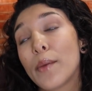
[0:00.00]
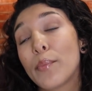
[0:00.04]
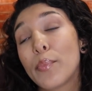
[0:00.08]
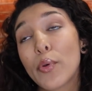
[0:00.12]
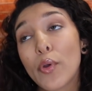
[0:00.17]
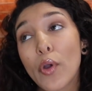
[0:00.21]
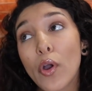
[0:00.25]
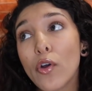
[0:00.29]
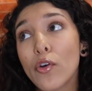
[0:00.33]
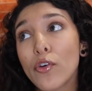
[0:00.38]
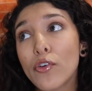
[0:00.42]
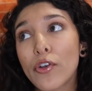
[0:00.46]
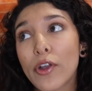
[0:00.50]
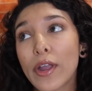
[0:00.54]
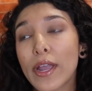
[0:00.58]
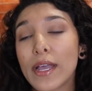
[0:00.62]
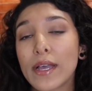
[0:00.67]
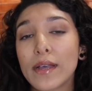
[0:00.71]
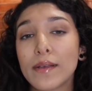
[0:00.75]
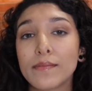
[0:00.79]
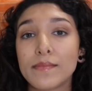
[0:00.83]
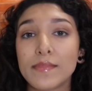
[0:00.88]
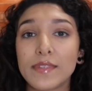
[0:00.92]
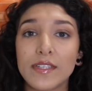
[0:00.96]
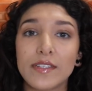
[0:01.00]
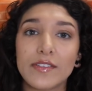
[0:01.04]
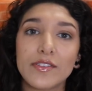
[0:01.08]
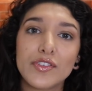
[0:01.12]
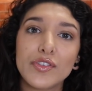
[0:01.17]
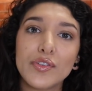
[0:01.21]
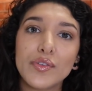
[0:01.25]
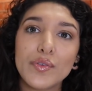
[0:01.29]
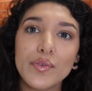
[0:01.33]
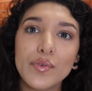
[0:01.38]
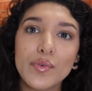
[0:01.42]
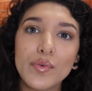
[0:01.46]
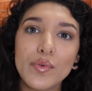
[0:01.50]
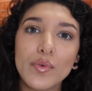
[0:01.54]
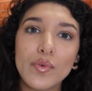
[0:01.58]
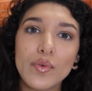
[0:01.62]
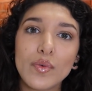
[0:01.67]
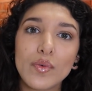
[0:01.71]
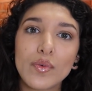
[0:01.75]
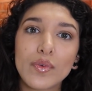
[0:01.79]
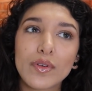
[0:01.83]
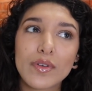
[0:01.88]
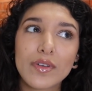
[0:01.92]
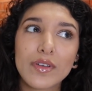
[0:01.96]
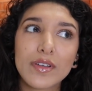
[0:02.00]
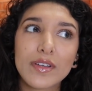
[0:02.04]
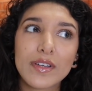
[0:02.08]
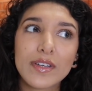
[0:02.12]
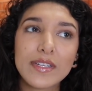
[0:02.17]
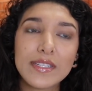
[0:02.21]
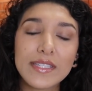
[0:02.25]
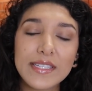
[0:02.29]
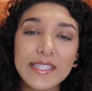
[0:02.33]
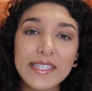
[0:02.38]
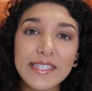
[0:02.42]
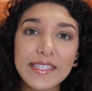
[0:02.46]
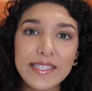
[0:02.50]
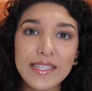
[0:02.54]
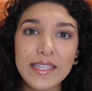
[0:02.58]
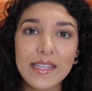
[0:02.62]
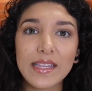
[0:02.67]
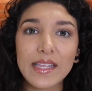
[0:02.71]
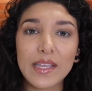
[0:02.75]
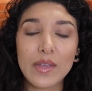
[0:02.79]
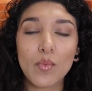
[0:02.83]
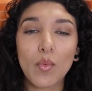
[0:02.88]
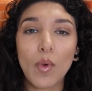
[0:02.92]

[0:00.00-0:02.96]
programmed to consistently